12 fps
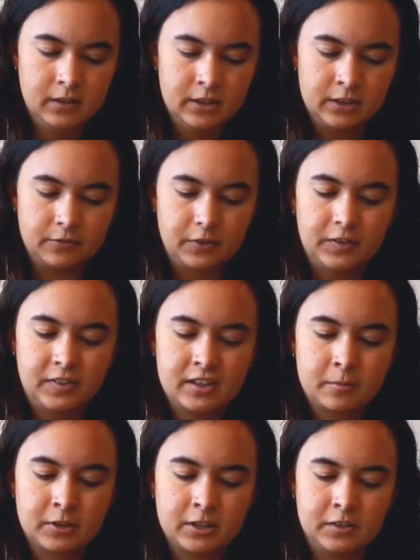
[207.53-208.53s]
And the first thing
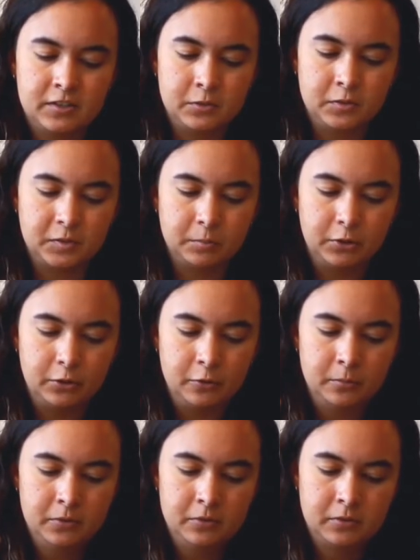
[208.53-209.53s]
I'm going to do is a
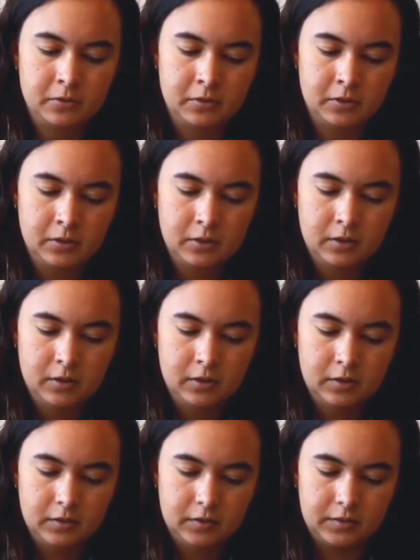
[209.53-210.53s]
bloom.
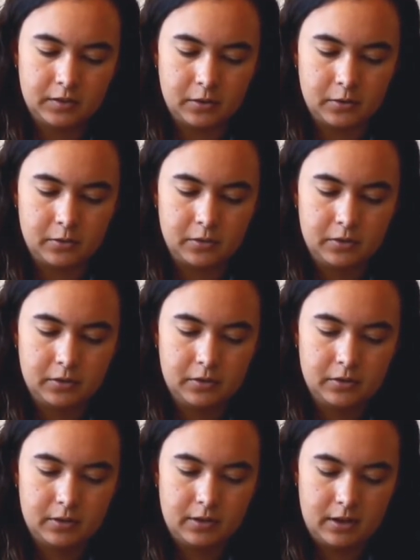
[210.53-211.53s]
So
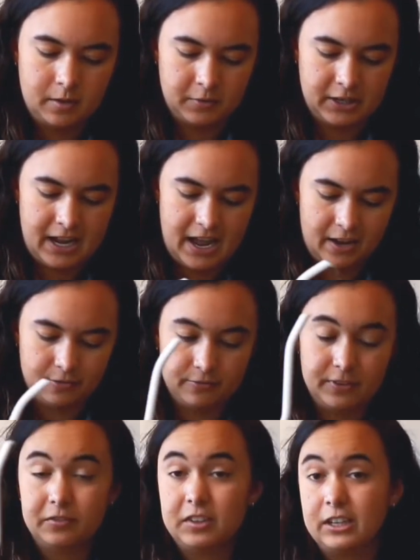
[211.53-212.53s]
I'm going to add
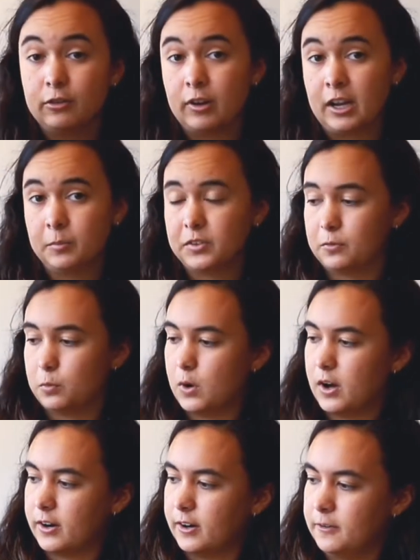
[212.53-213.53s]
50 grams of
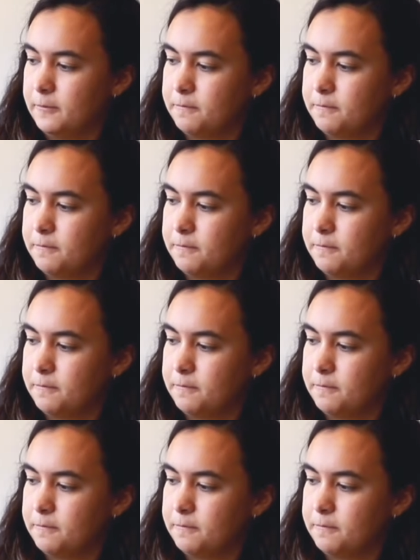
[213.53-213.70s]
water,